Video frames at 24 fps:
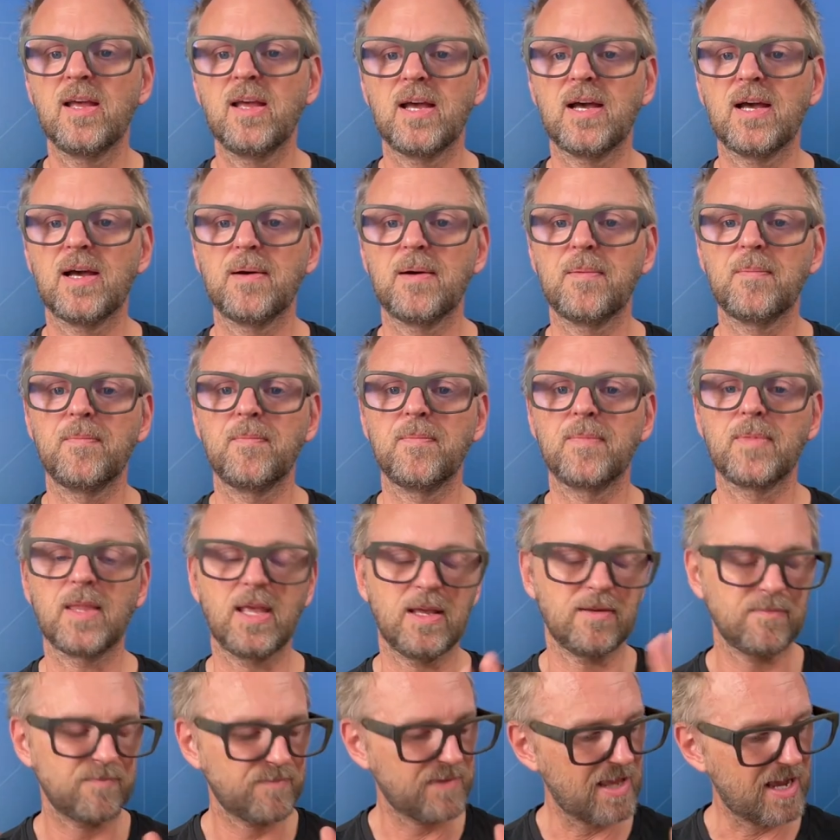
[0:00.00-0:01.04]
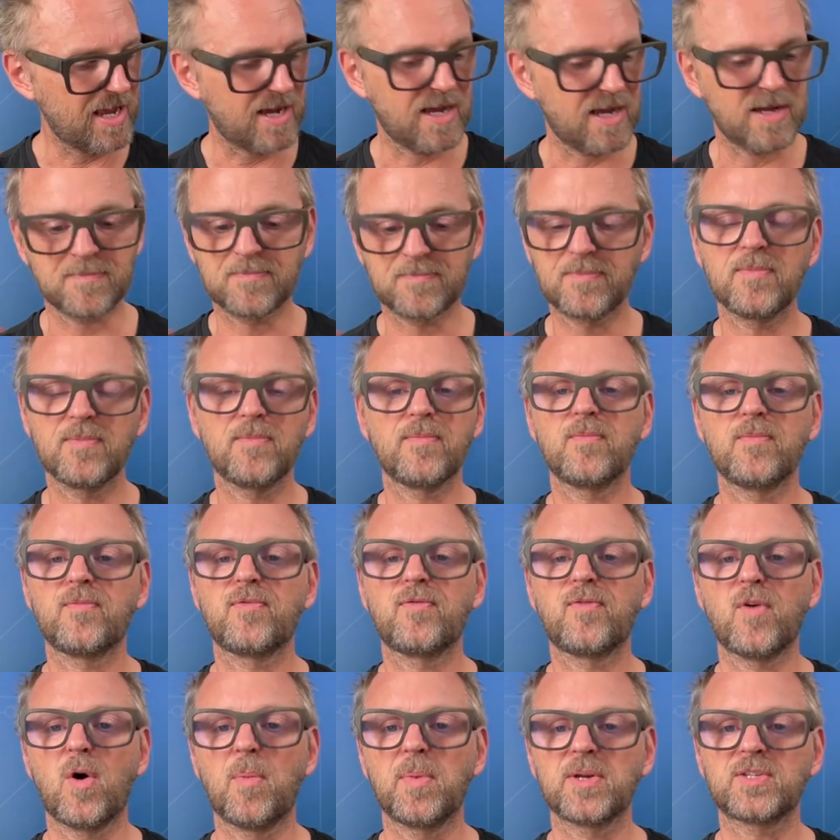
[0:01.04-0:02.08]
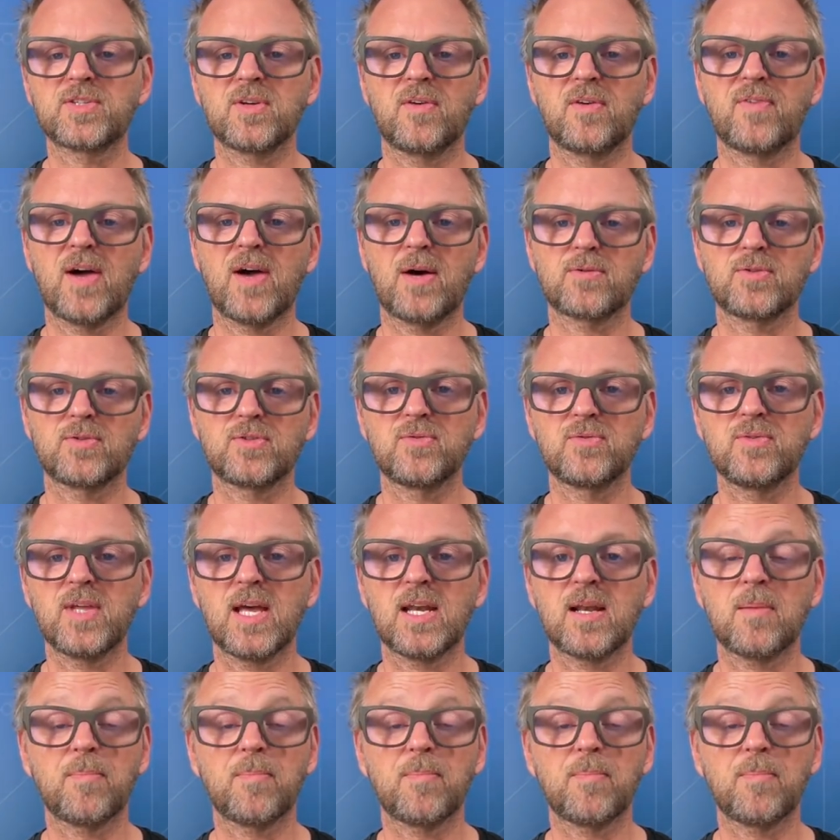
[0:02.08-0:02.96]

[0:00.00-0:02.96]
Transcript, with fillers: Um, there are formats of how to do that.